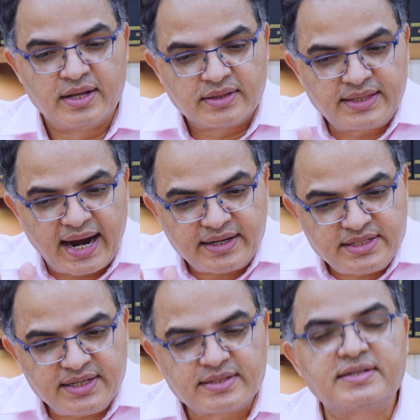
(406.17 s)
That
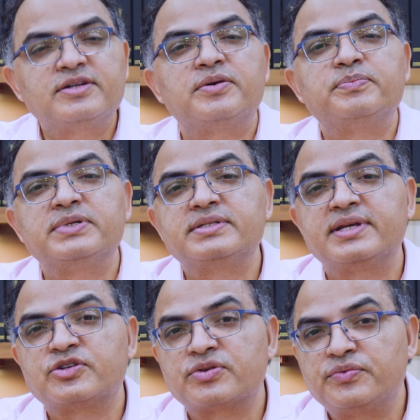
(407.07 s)
GST
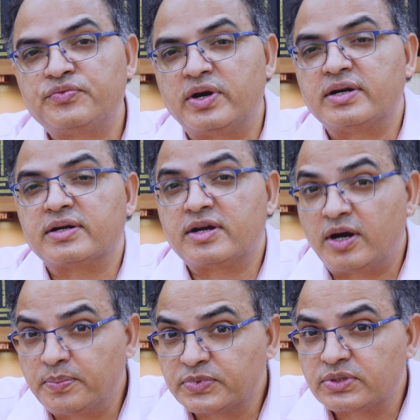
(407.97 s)
compensation fund
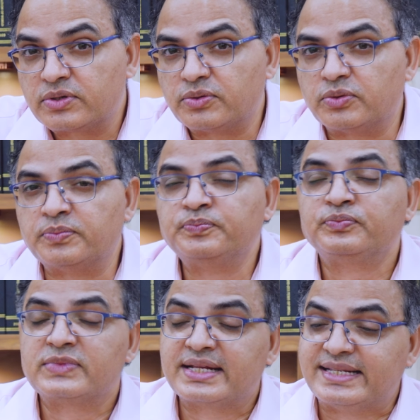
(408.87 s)
comes through
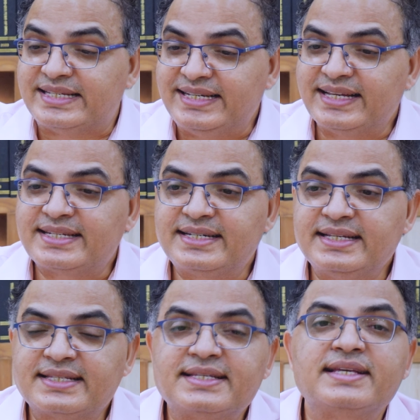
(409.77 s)
GST
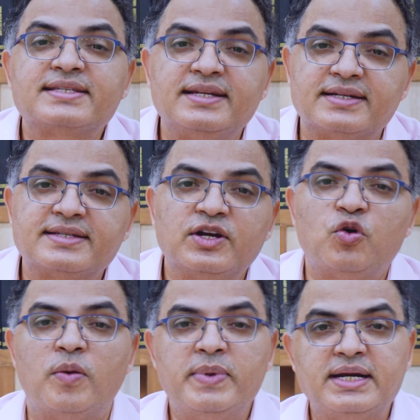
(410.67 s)
cess. Let's say
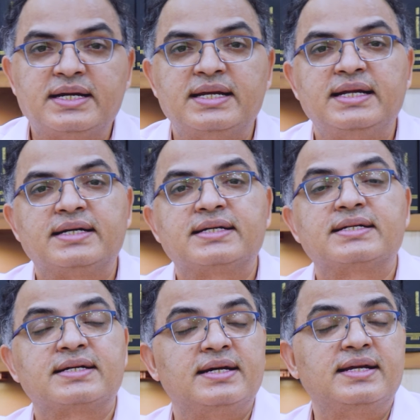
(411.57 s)
government
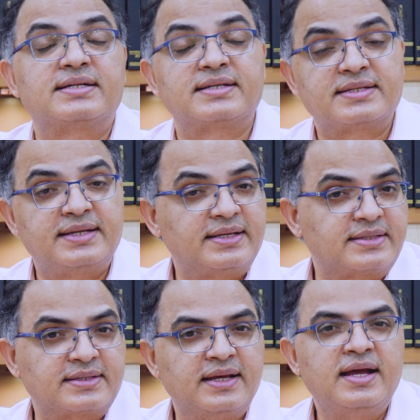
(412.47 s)
collects
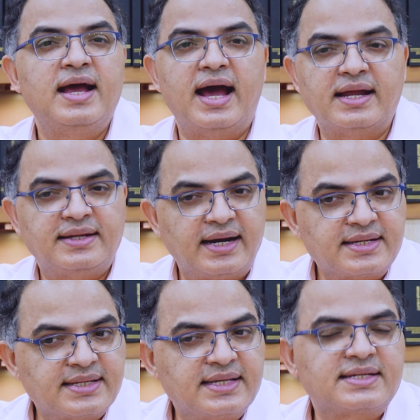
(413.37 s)
cess, and that
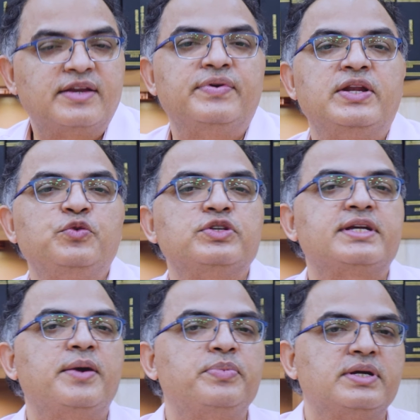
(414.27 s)
cess revenue is
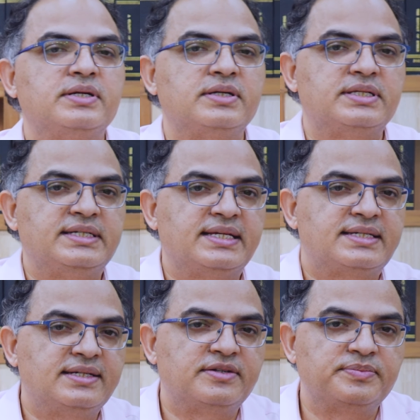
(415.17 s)
kept under
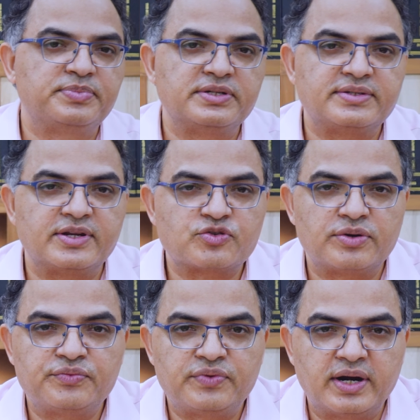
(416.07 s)
GST
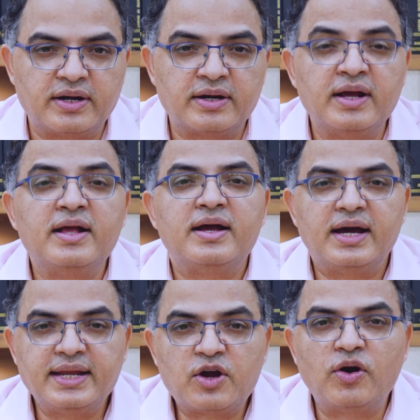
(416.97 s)
compensation fund,
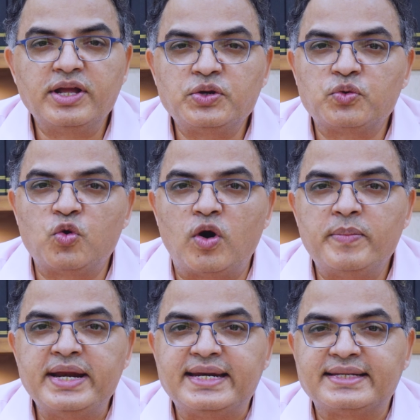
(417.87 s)
and according to
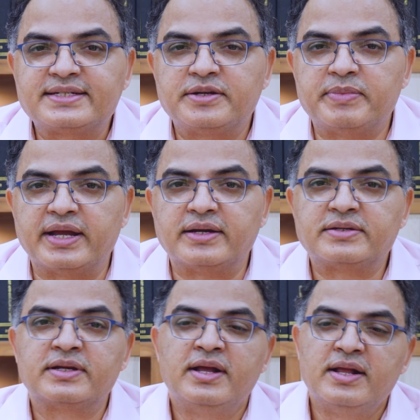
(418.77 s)
government
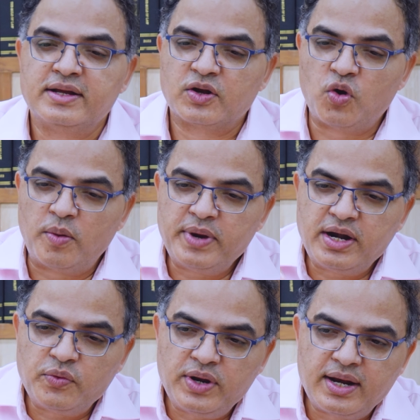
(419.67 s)
estimate,
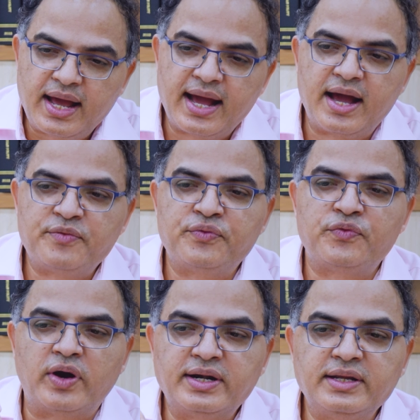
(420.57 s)
government will have
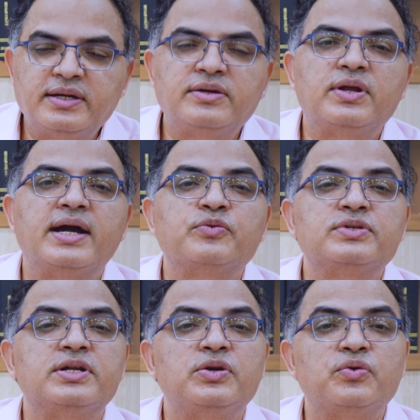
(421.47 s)

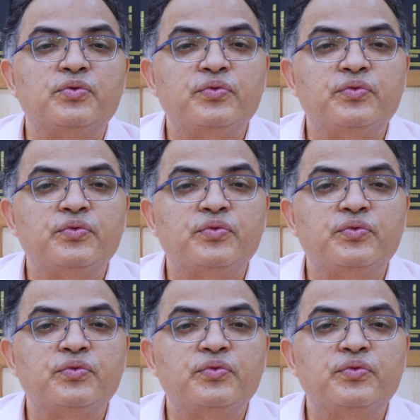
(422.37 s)
40,000 to